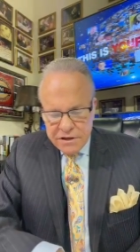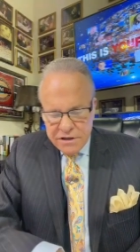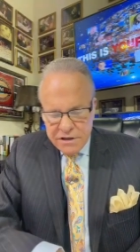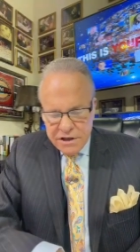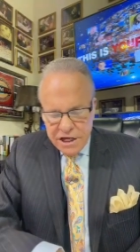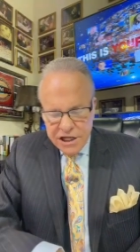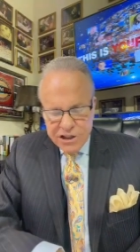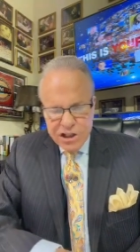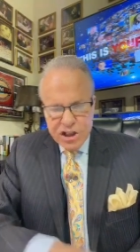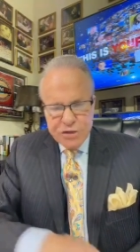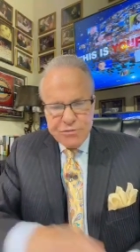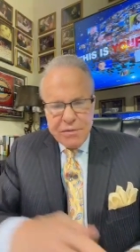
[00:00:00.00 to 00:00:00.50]
I
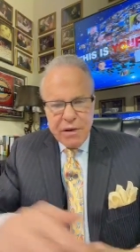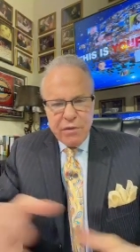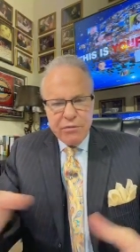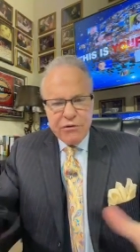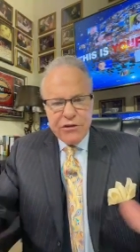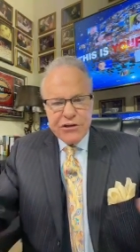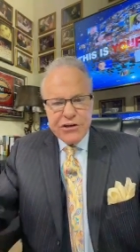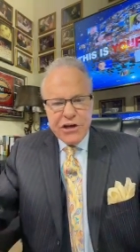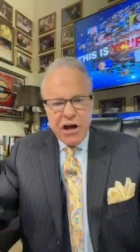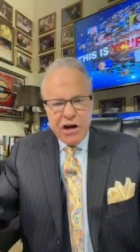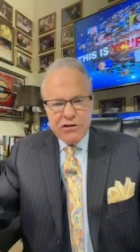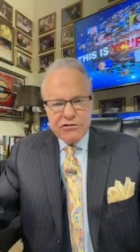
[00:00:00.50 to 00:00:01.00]
just met with a
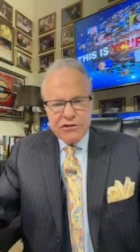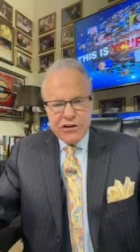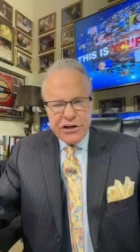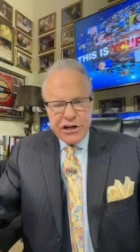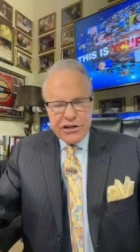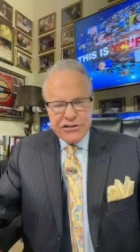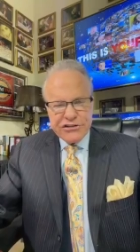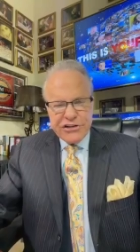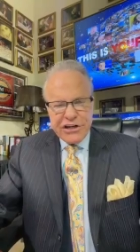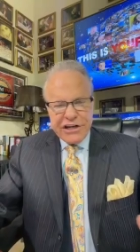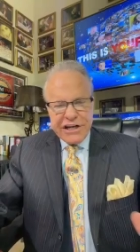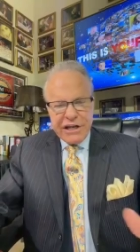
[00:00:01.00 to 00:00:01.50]
doctor
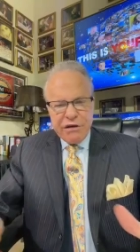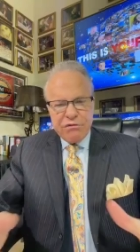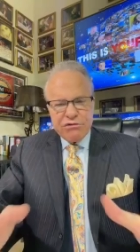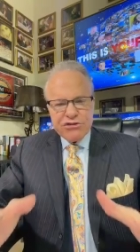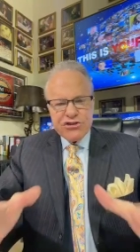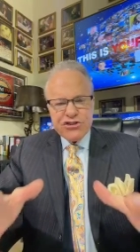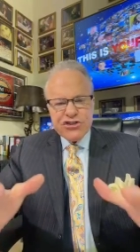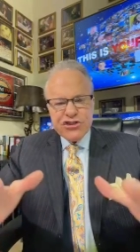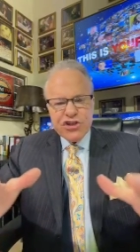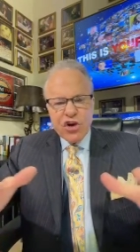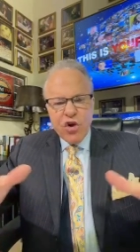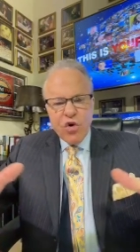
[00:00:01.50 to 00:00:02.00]
yesterday, and he was
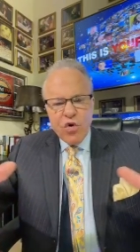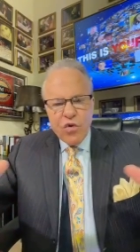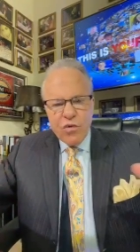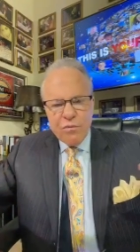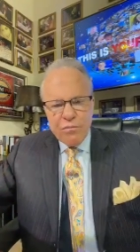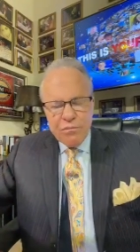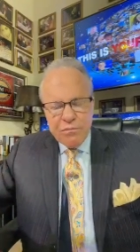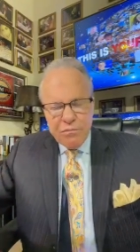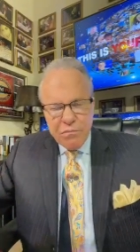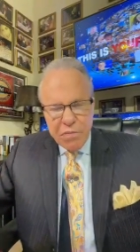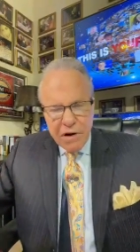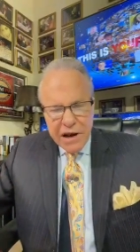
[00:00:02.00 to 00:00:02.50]
so
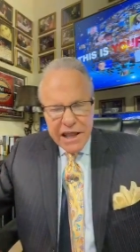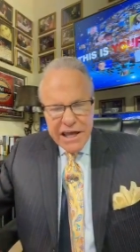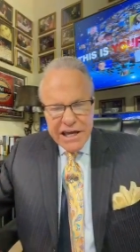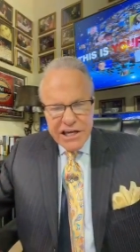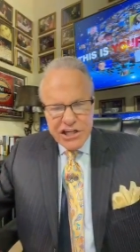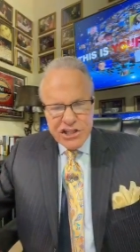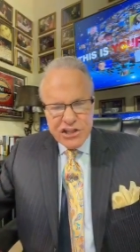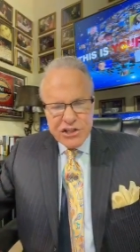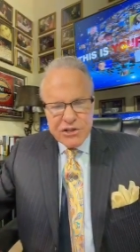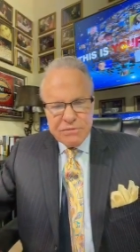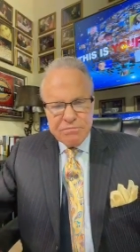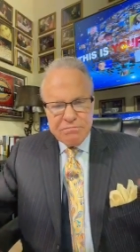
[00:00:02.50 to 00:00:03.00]

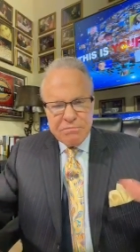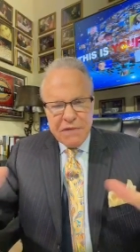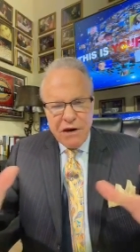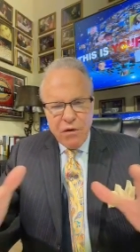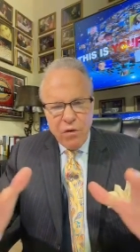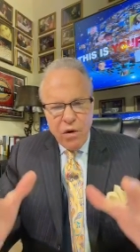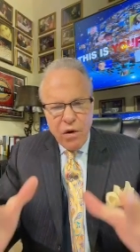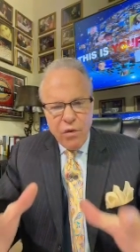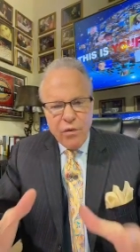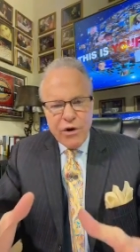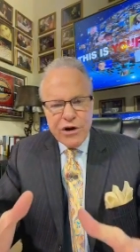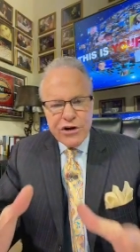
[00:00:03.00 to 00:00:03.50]
blessed by
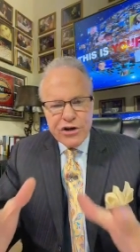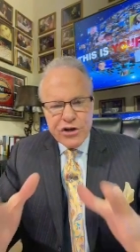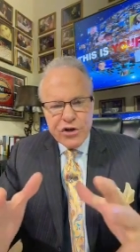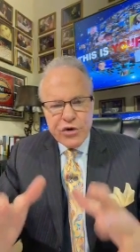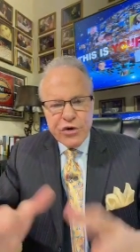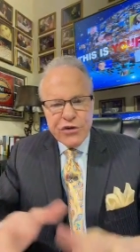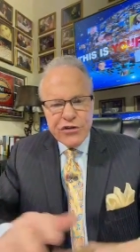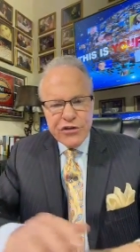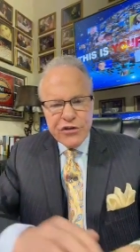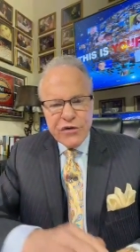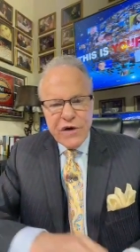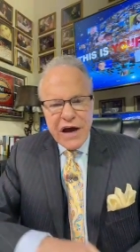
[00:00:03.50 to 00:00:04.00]
what we're
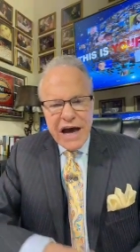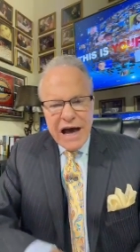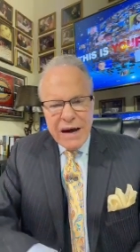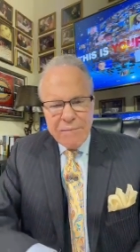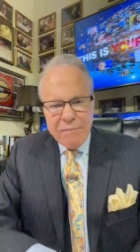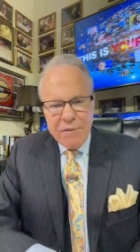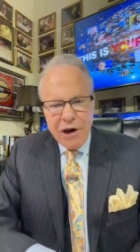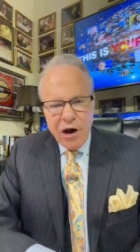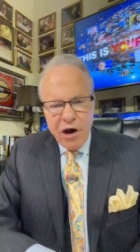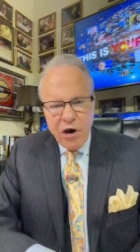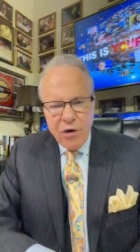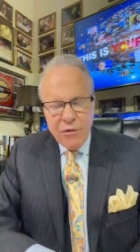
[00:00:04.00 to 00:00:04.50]
doing through
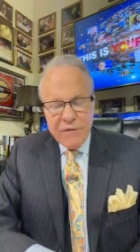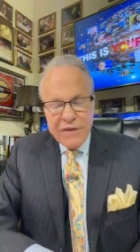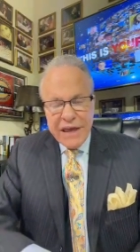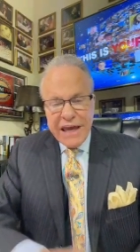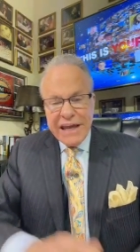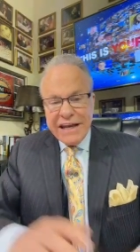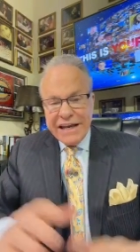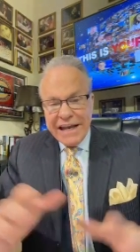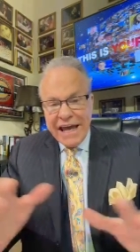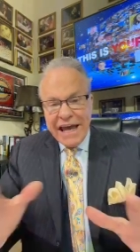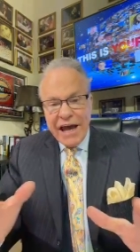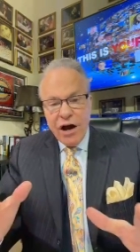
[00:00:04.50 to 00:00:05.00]
IPAW. And
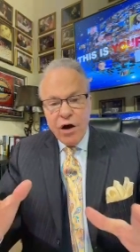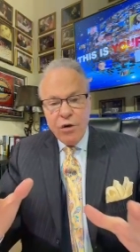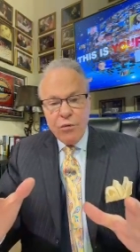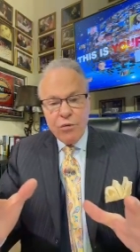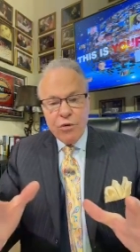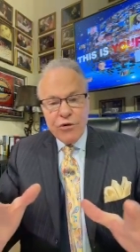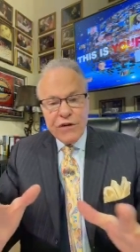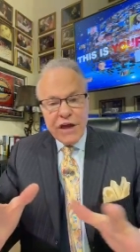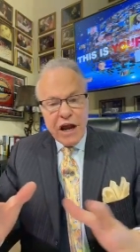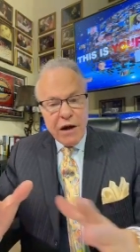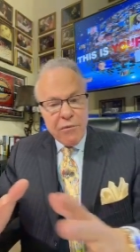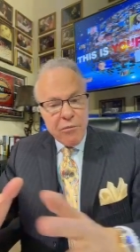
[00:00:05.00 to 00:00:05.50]
now
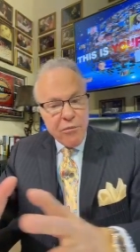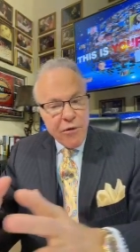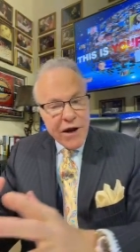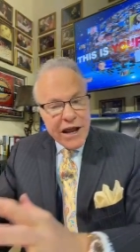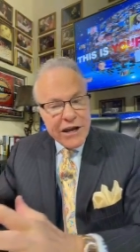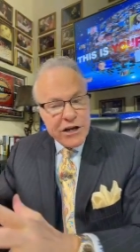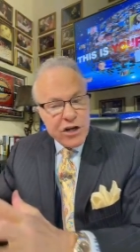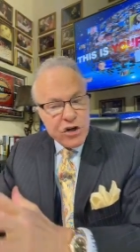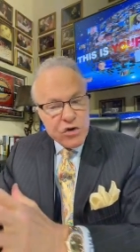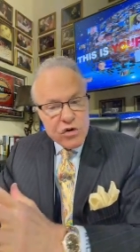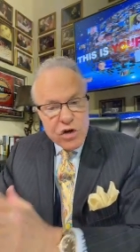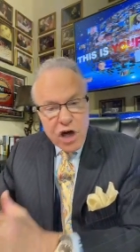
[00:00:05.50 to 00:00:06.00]
with our brand
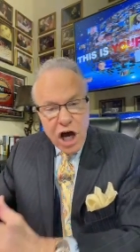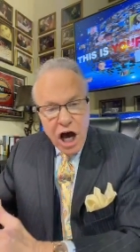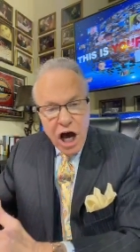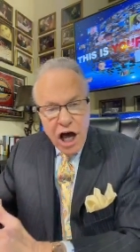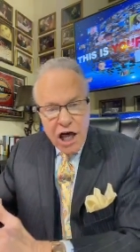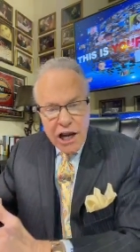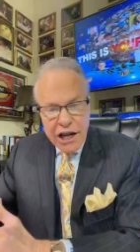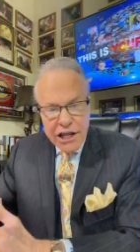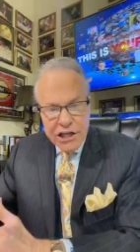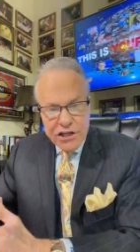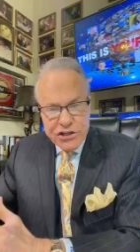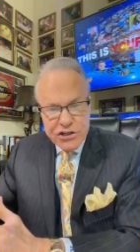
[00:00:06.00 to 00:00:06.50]
new
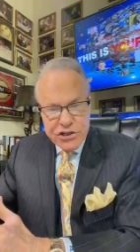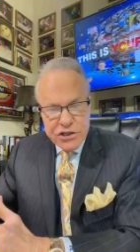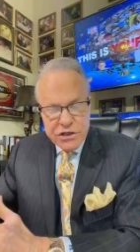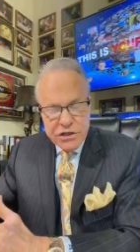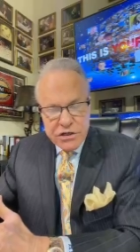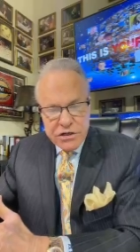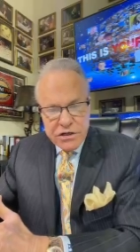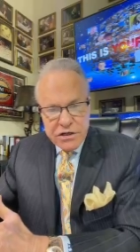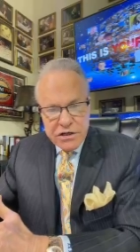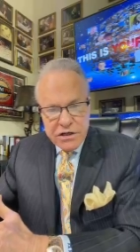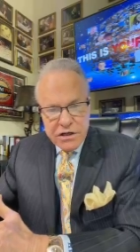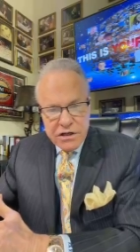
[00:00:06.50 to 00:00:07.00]
college
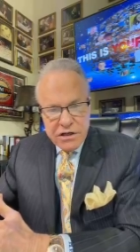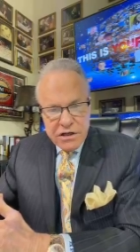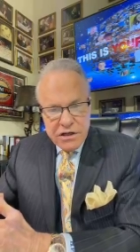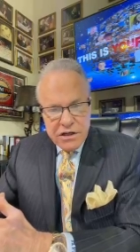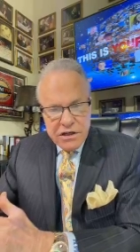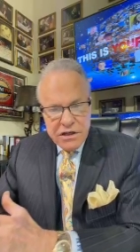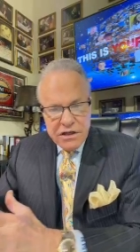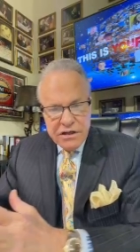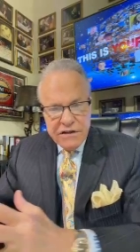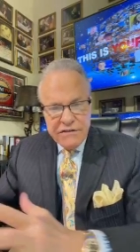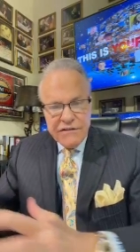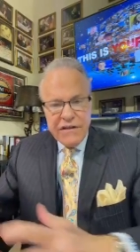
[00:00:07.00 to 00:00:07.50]

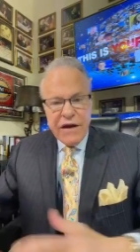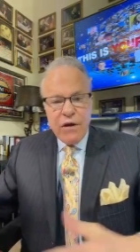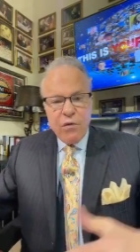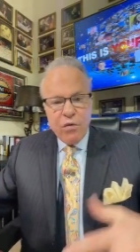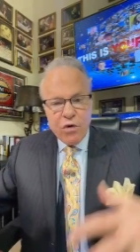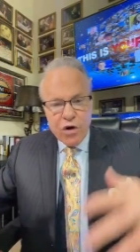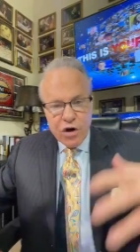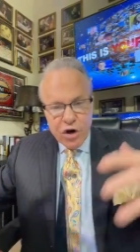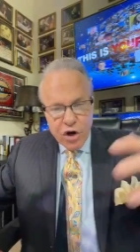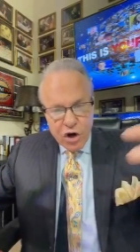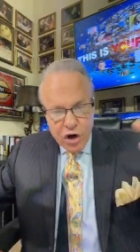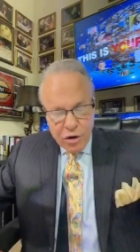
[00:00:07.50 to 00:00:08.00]
that
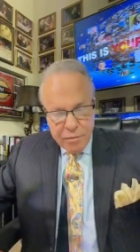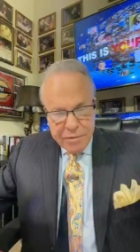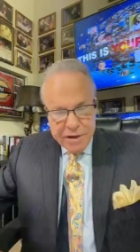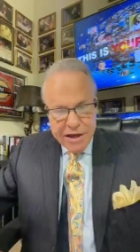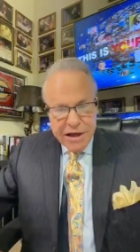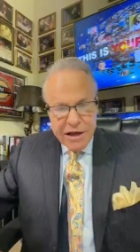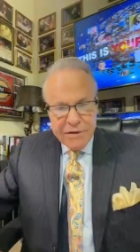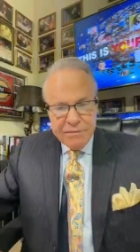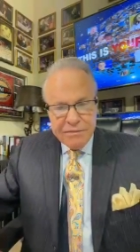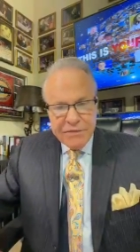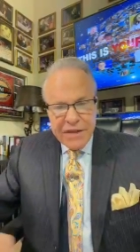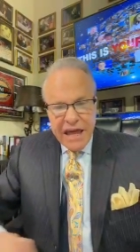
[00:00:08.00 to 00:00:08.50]
we're going to
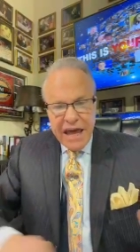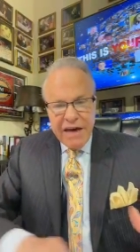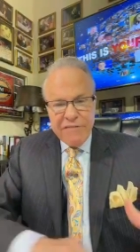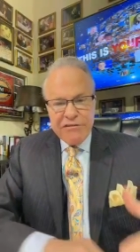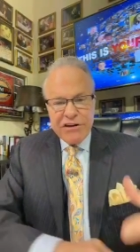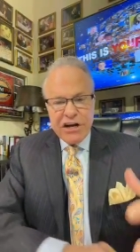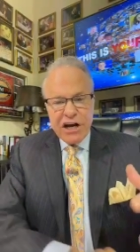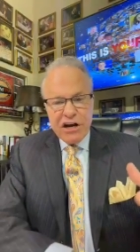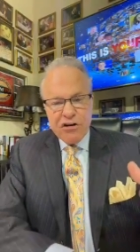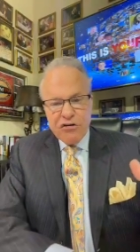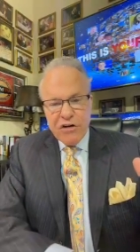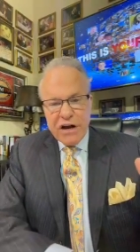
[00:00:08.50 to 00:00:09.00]
be having
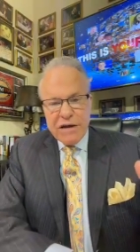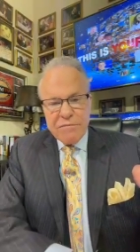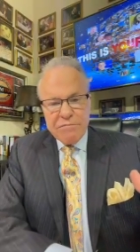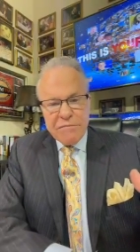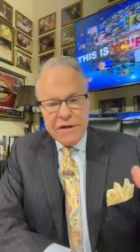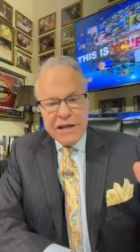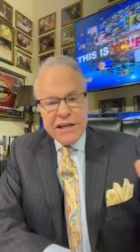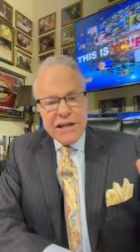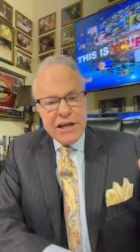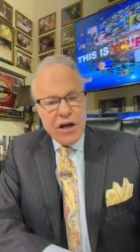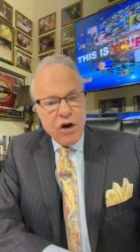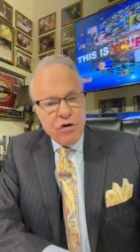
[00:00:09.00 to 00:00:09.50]
our great
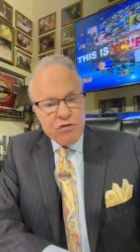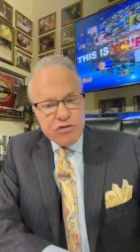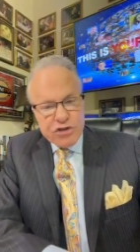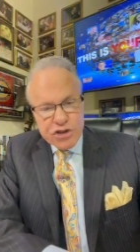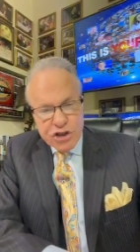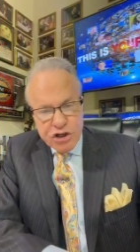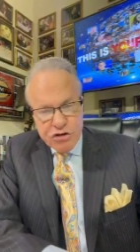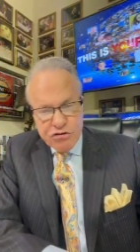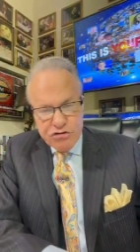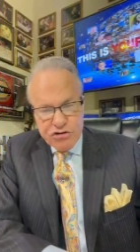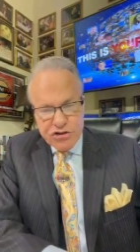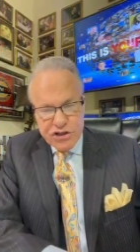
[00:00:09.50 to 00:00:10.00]
meeting on
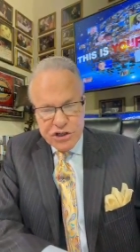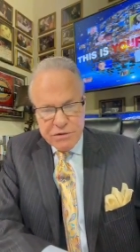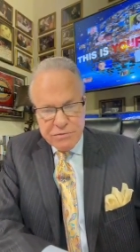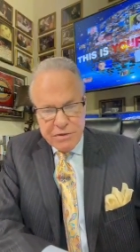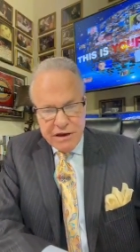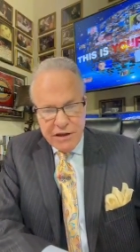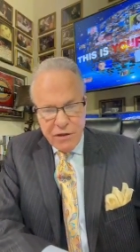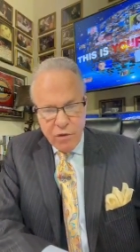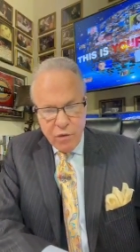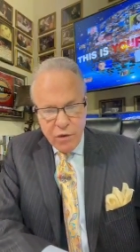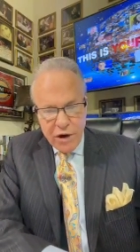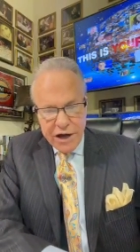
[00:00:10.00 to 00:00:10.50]
Tuesday, by
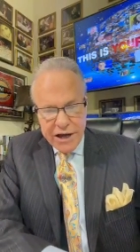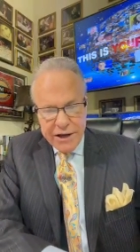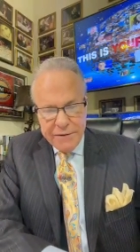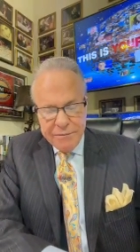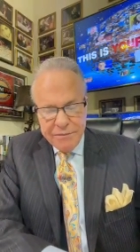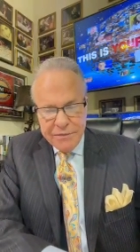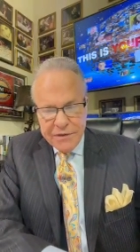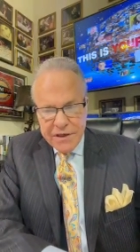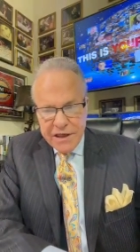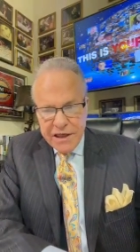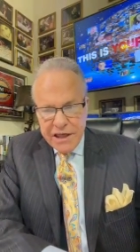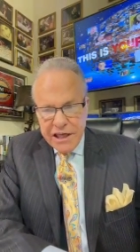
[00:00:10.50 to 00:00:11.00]
the way.
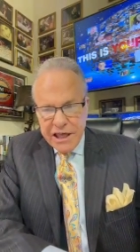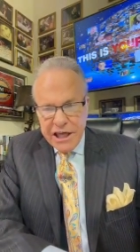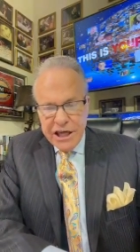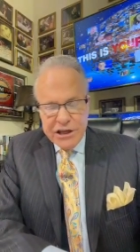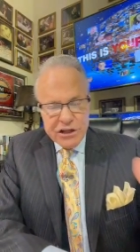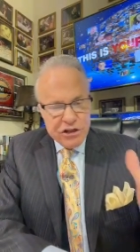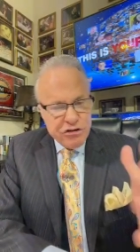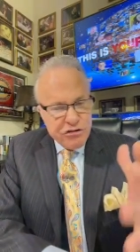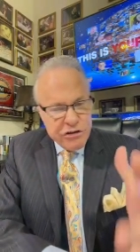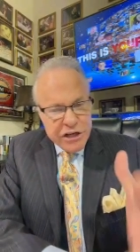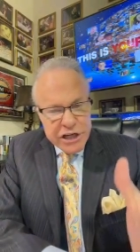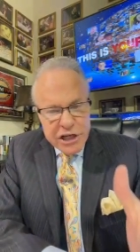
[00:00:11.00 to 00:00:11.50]
And
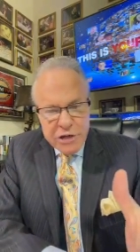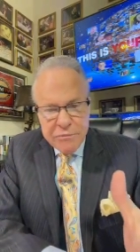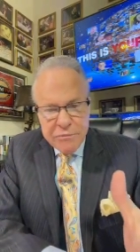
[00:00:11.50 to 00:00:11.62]
you need to